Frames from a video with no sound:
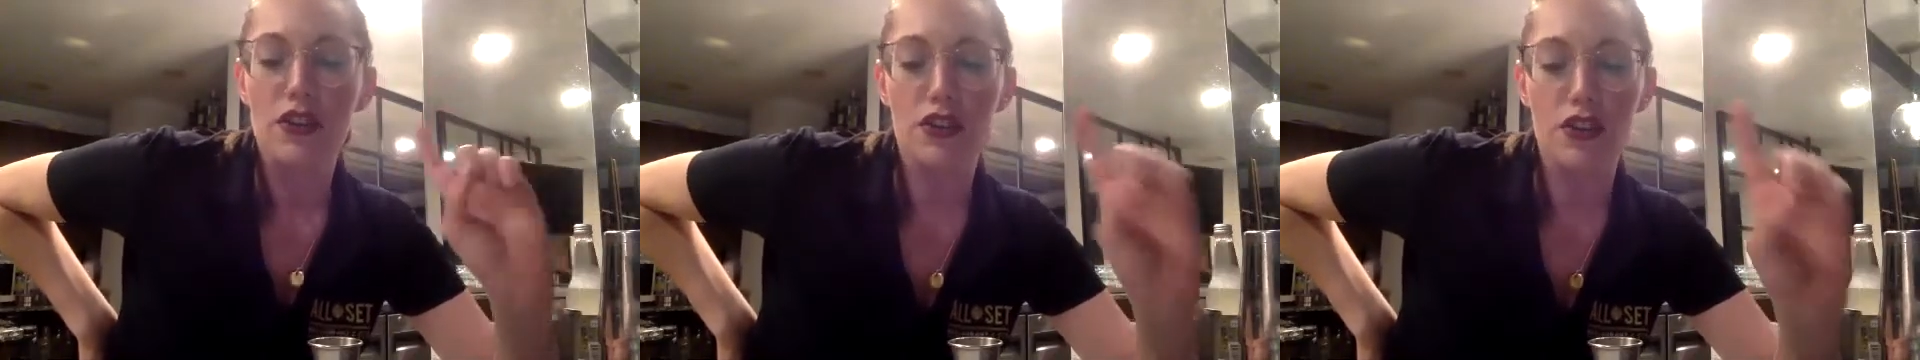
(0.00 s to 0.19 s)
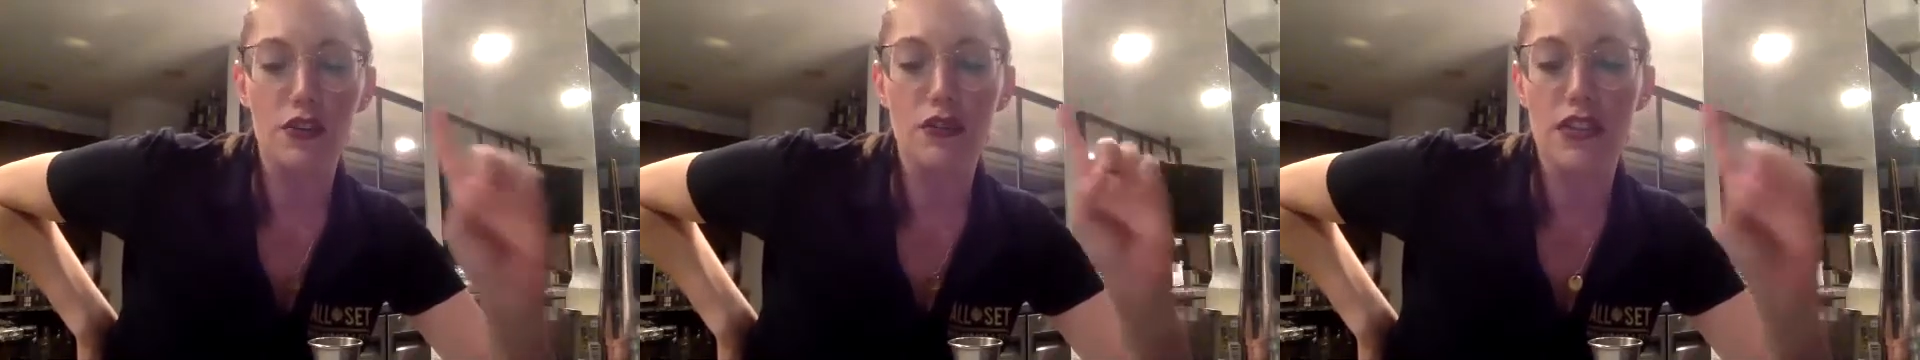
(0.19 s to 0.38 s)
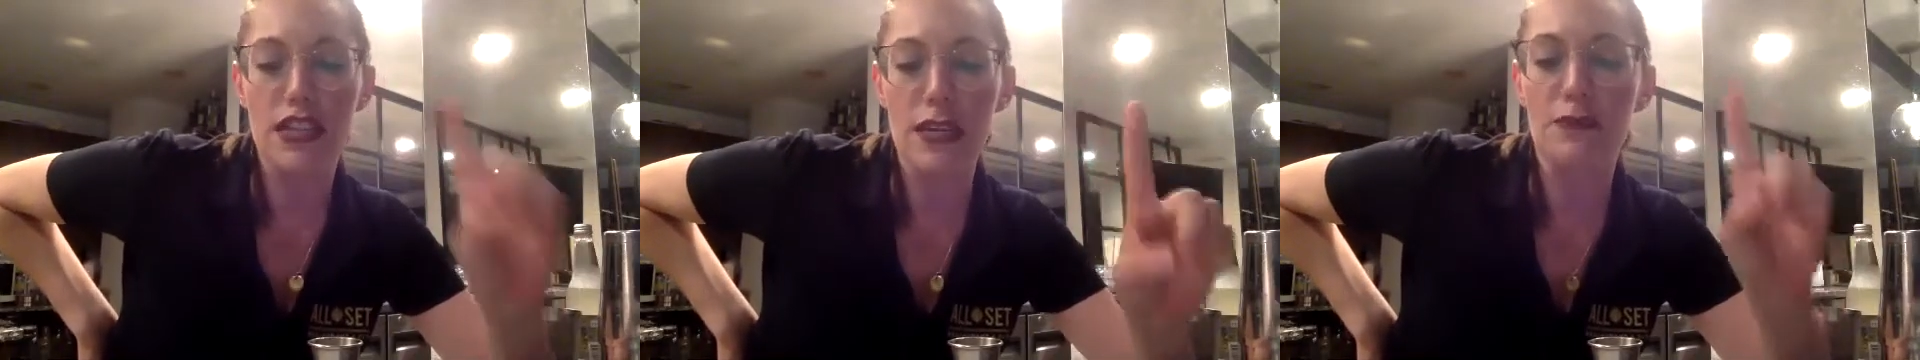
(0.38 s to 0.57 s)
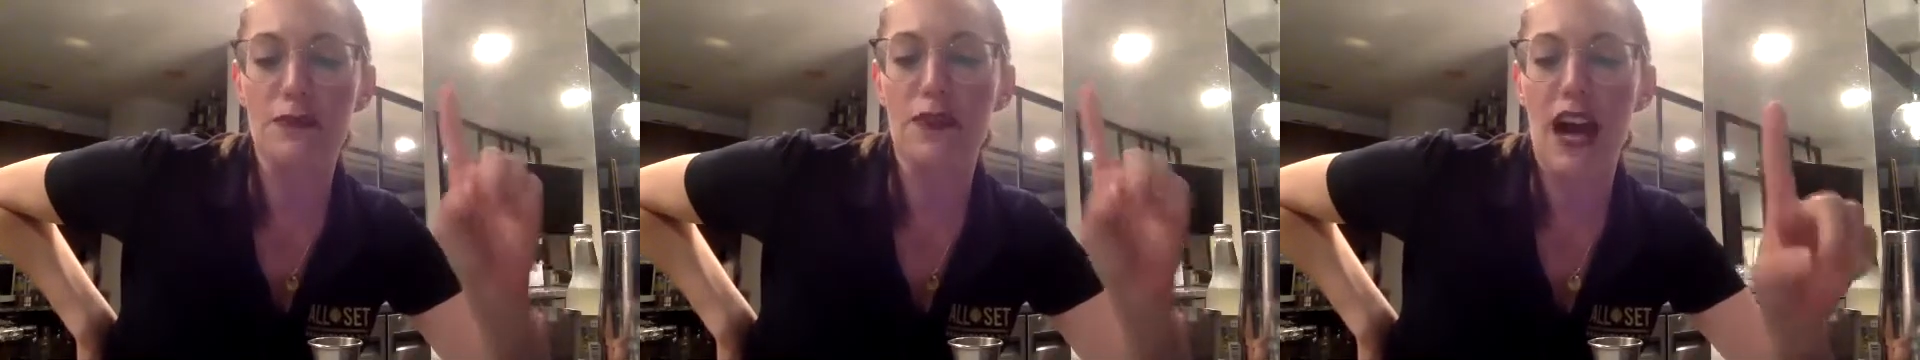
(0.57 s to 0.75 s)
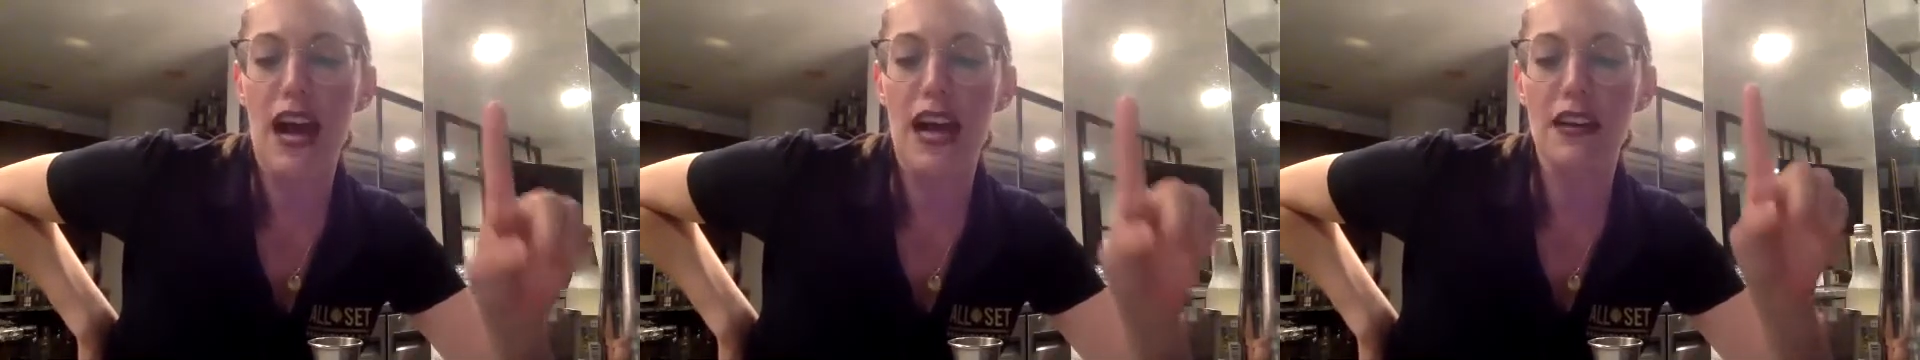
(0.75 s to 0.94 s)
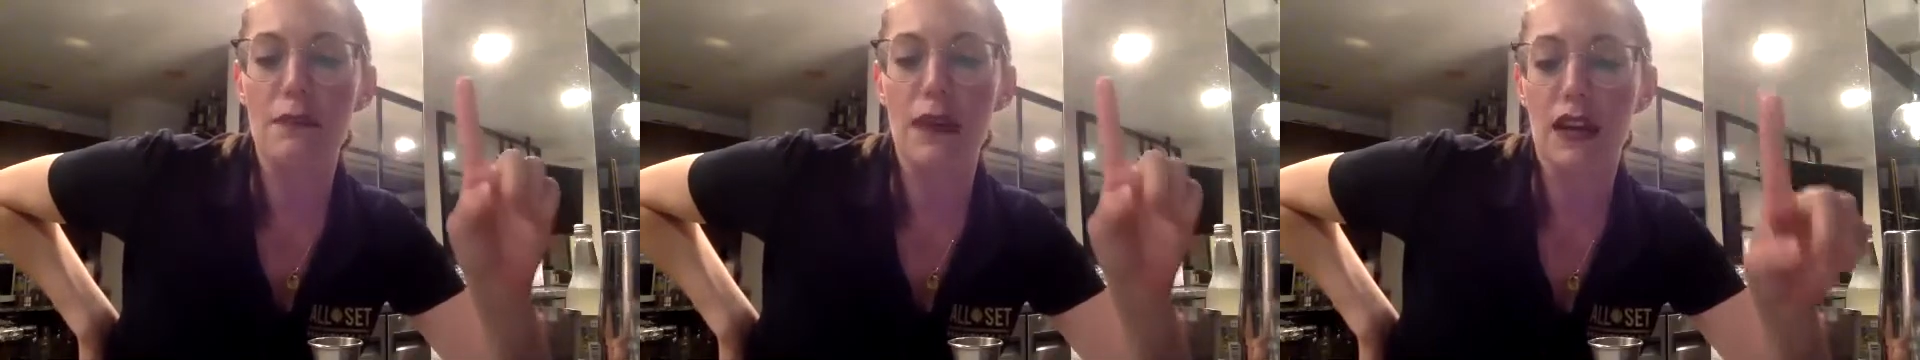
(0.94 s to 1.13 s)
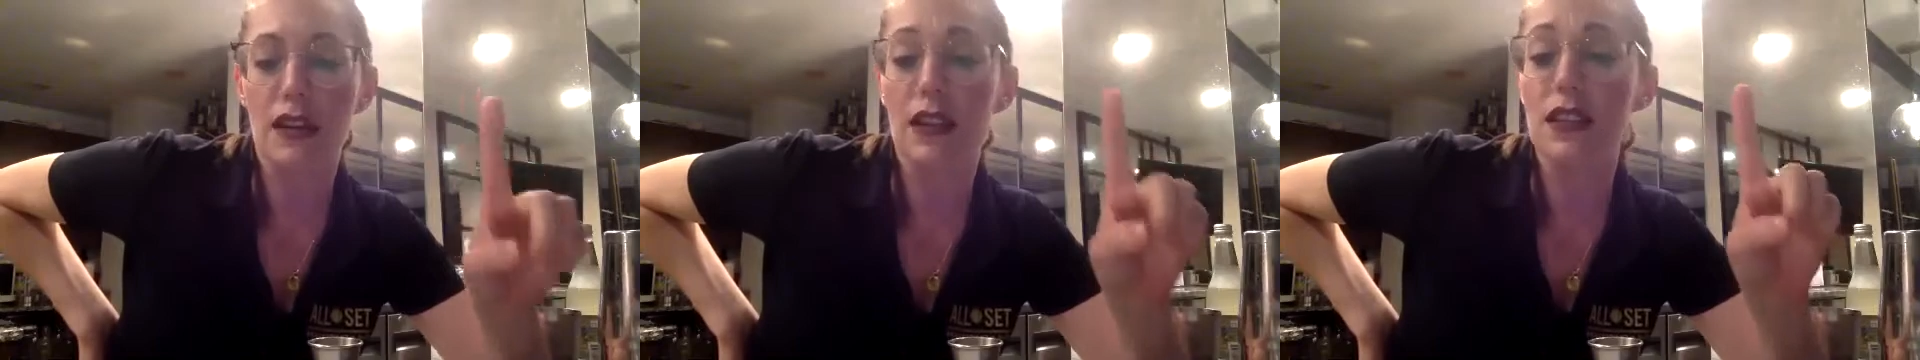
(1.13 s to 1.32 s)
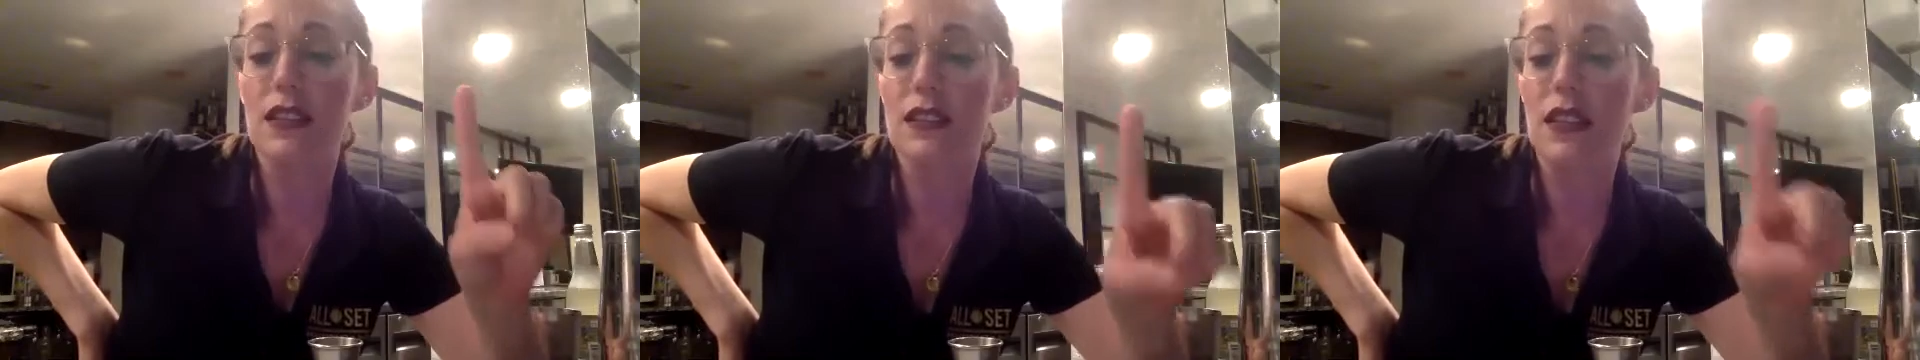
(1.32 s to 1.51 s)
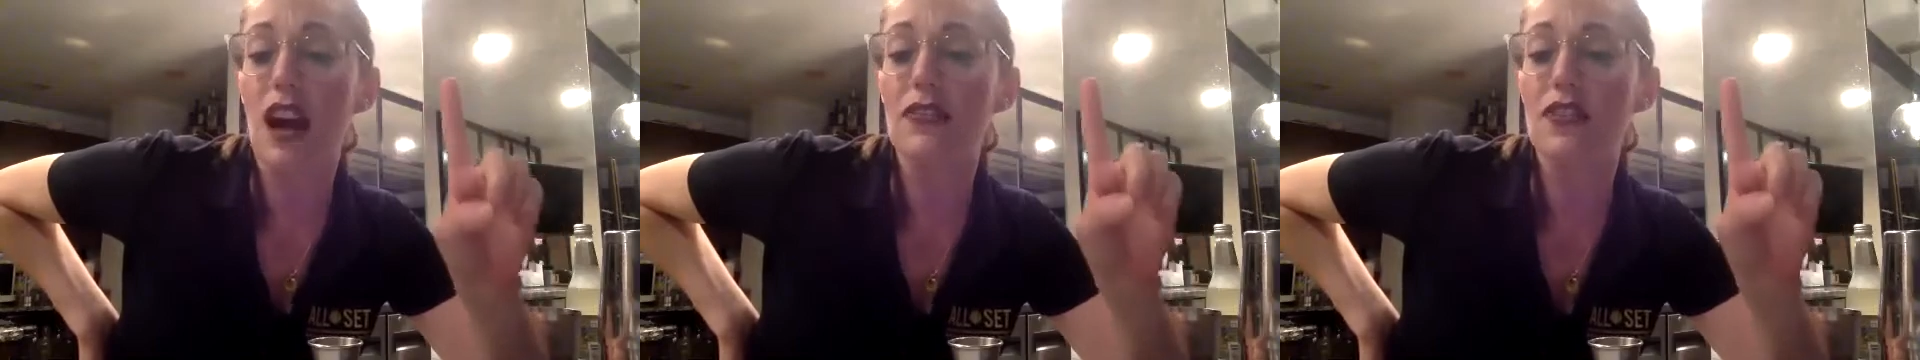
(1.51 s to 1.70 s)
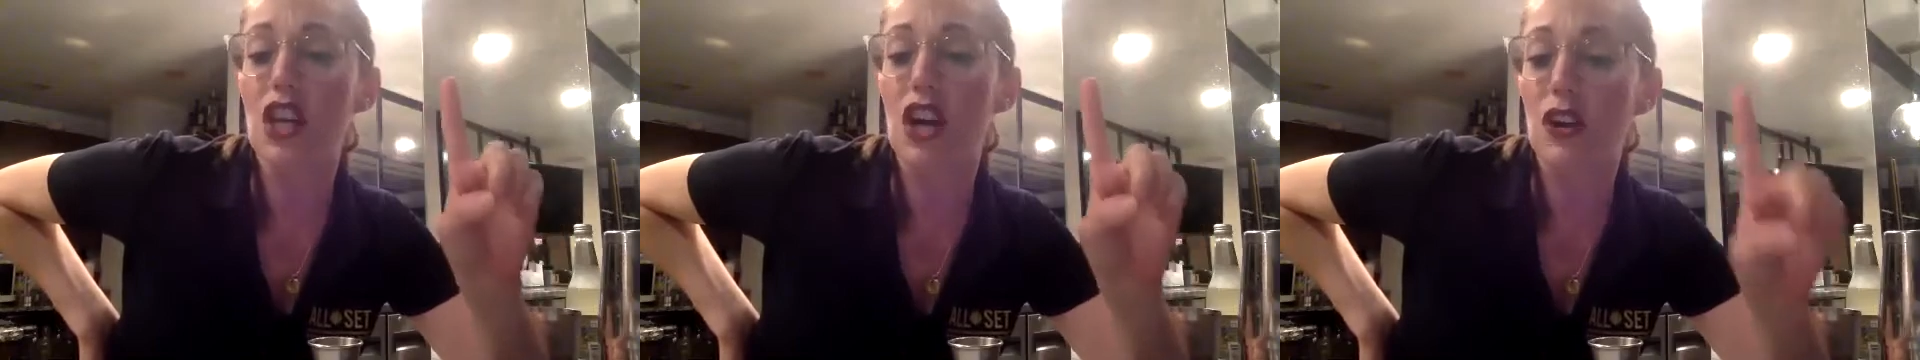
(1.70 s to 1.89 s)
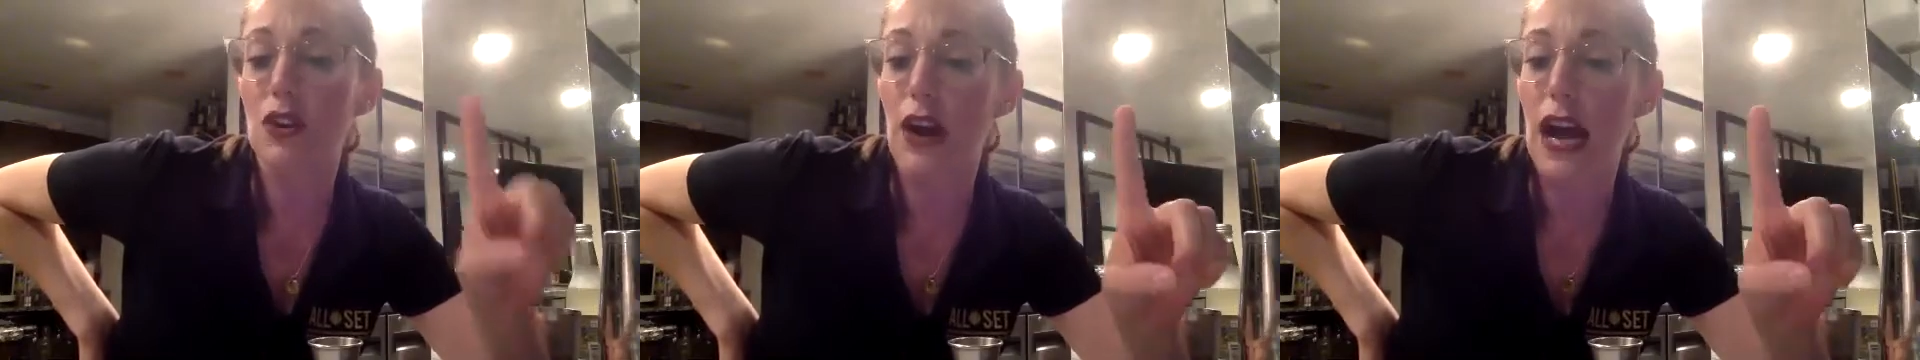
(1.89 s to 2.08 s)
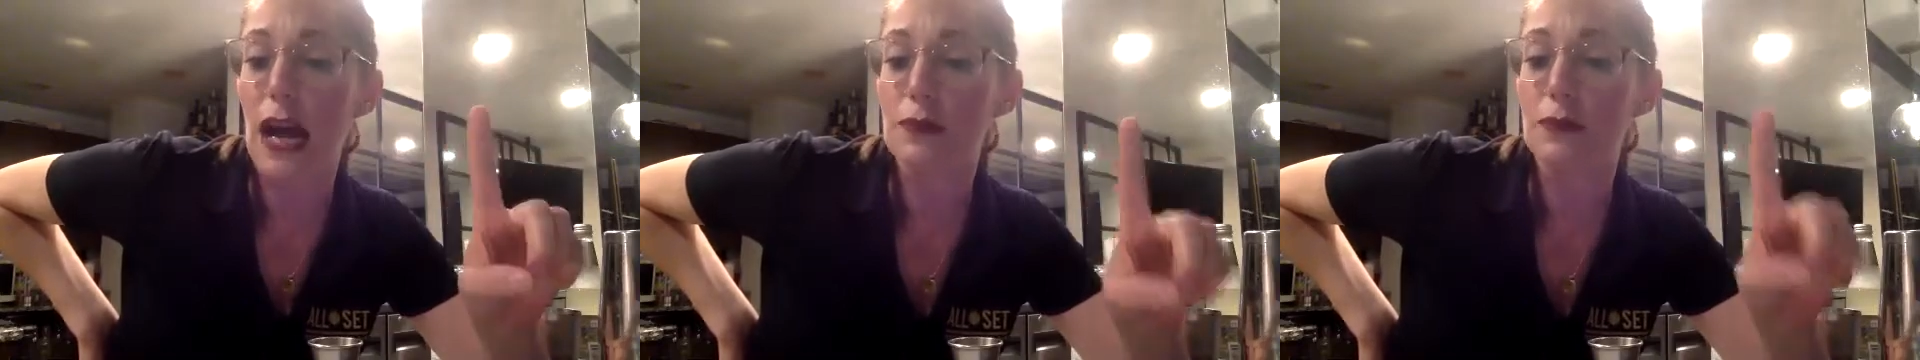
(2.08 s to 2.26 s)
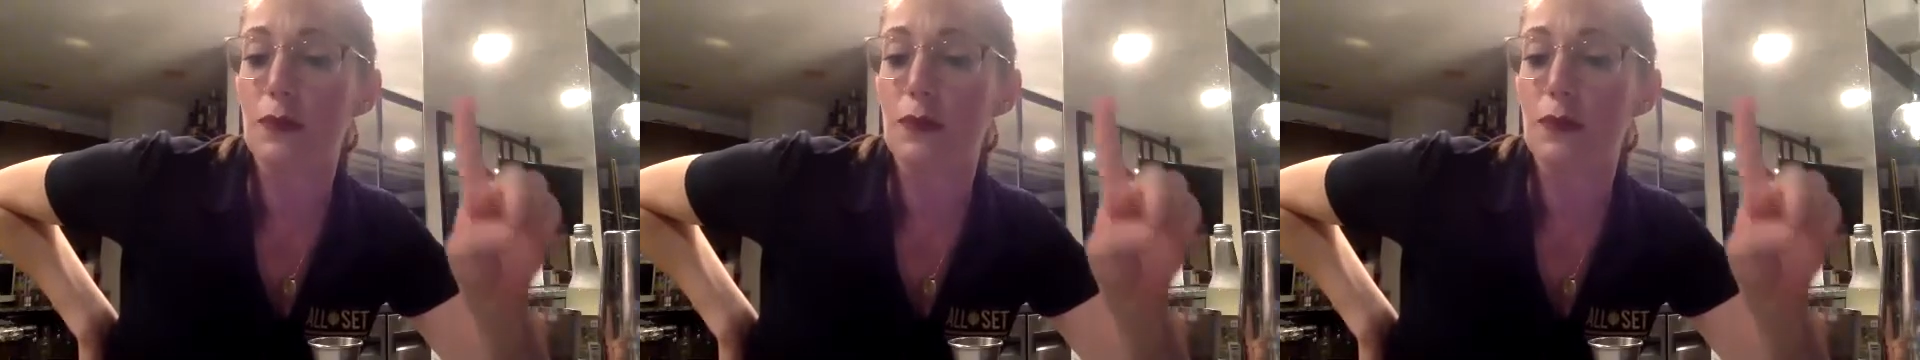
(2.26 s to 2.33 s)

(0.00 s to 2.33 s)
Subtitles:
2 deep-fried Maryland soft-shell crabs